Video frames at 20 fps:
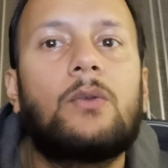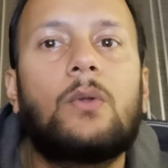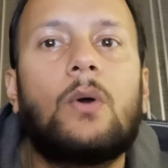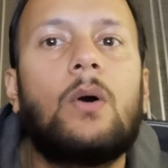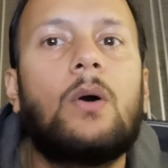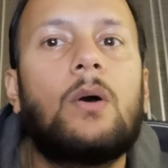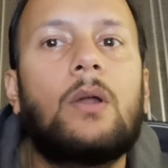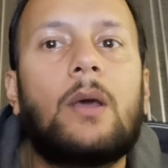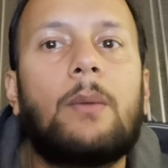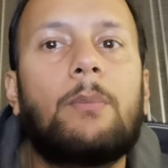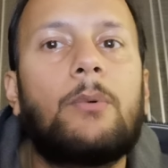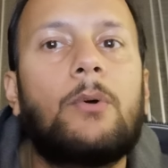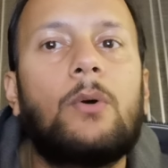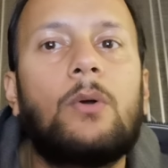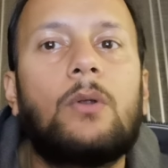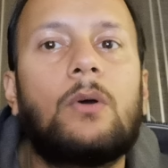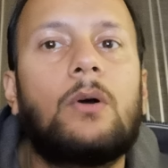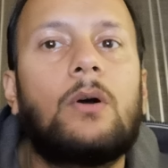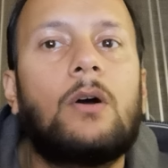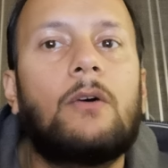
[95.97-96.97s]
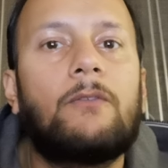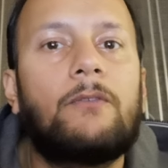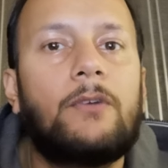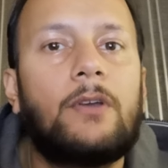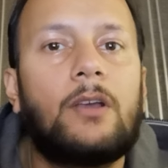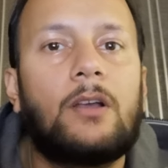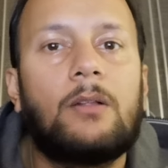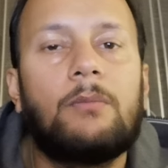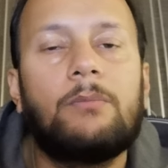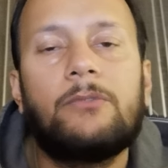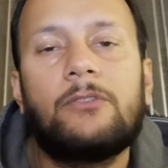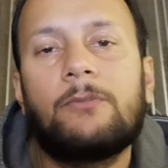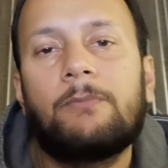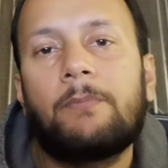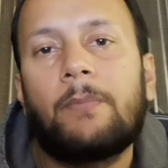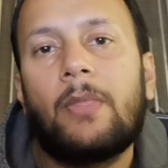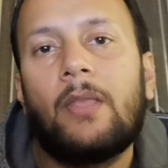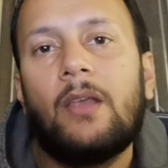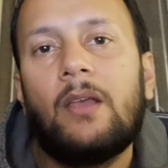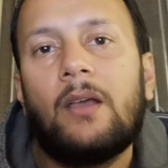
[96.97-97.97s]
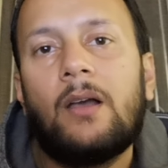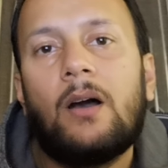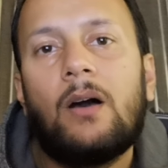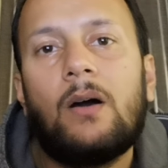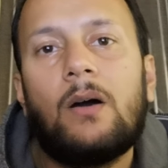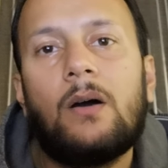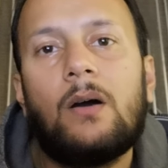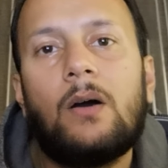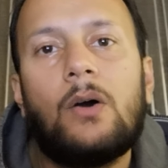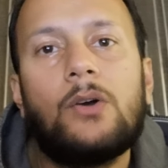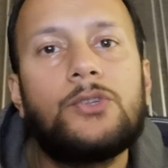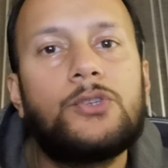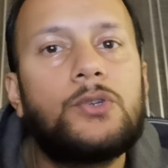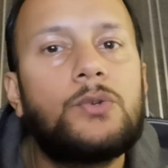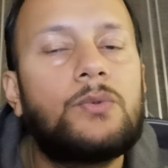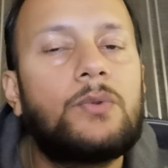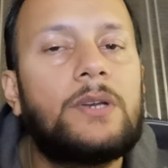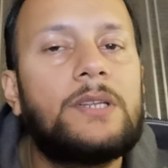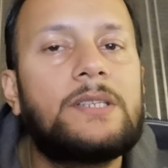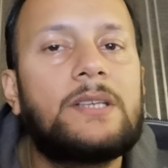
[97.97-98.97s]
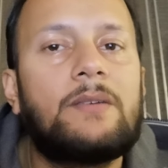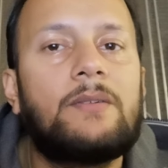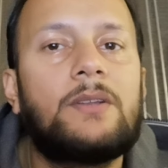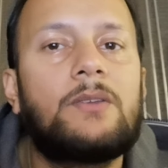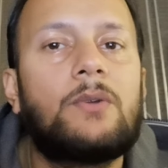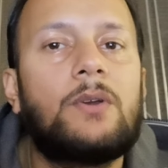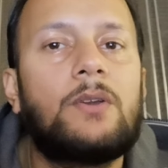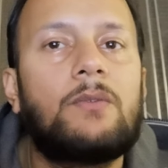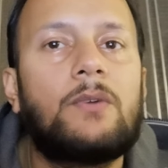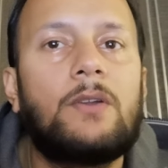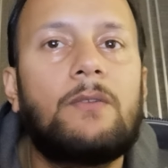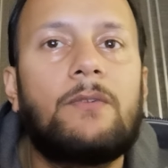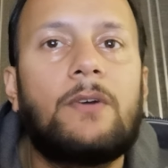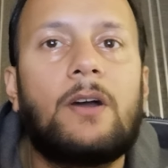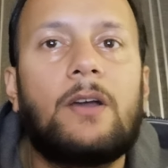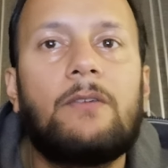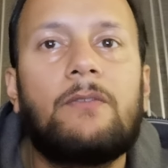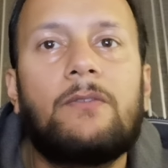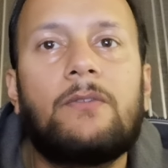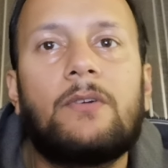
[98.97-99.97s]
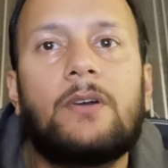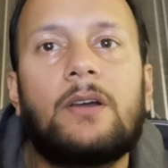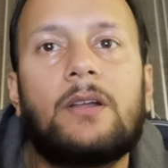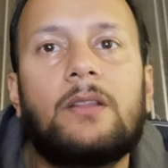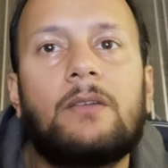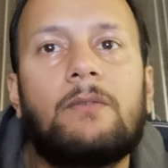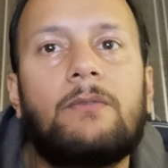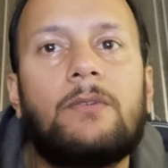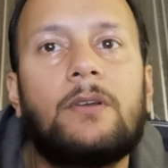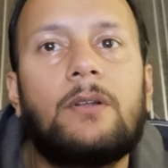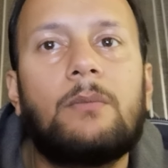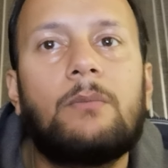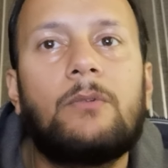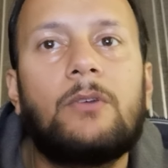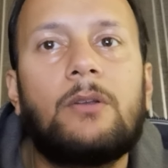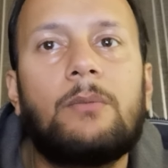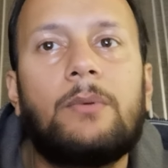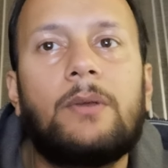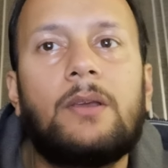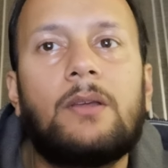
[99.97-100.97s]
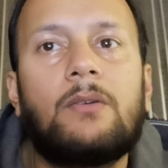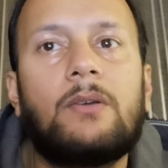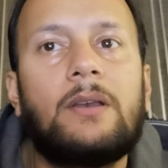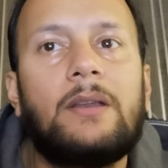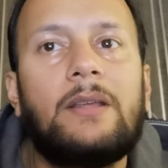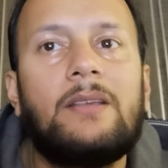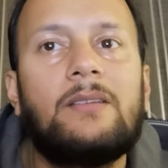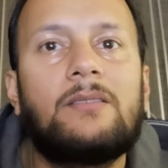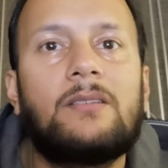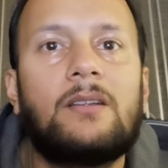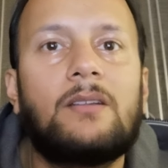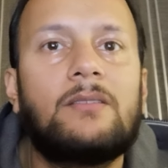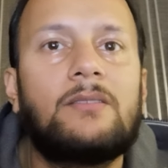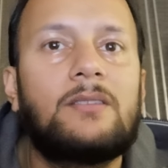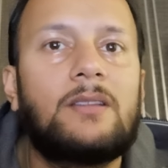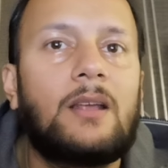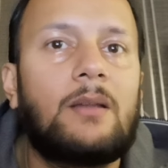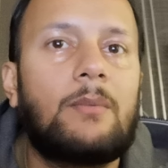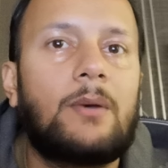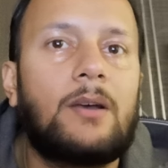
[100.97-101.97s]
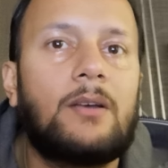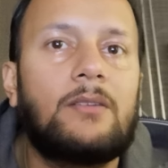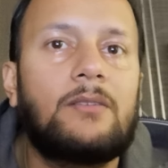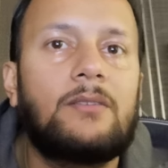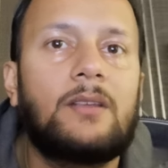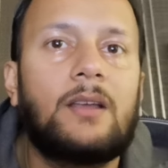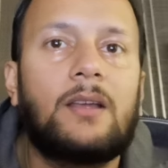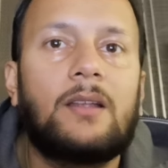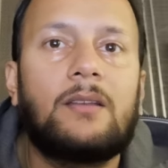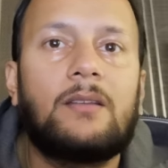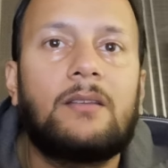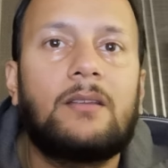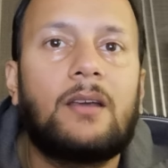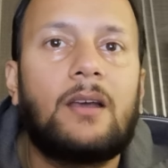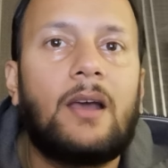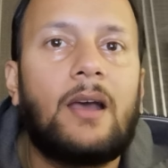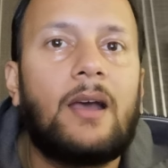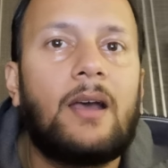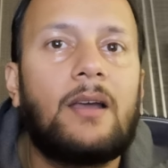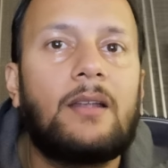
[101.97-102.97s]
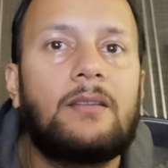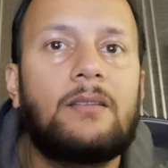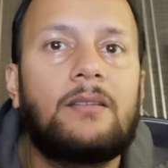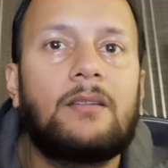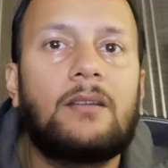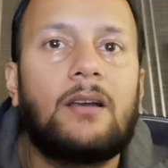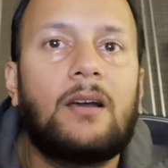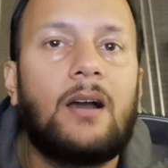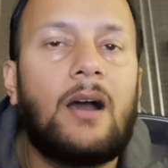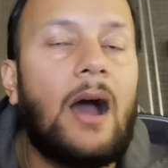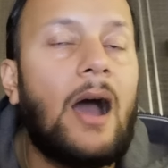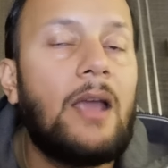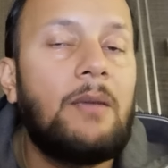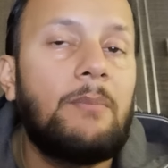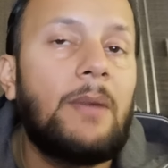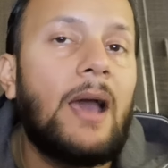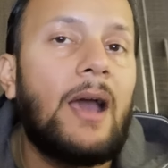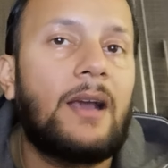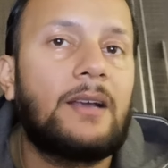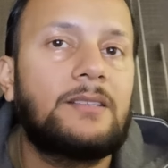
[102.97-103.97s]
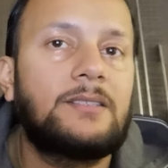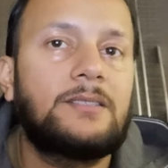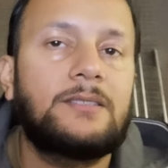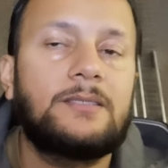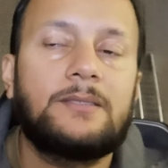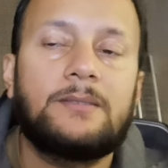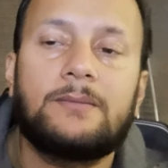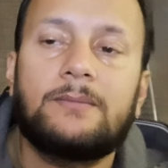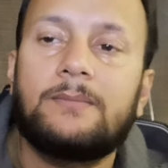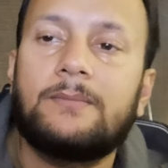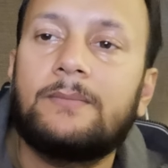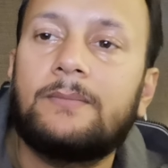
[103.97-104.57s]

Dawn Apollo Films. on June 27, 2025, the film will be released in cinemas and at IMAX.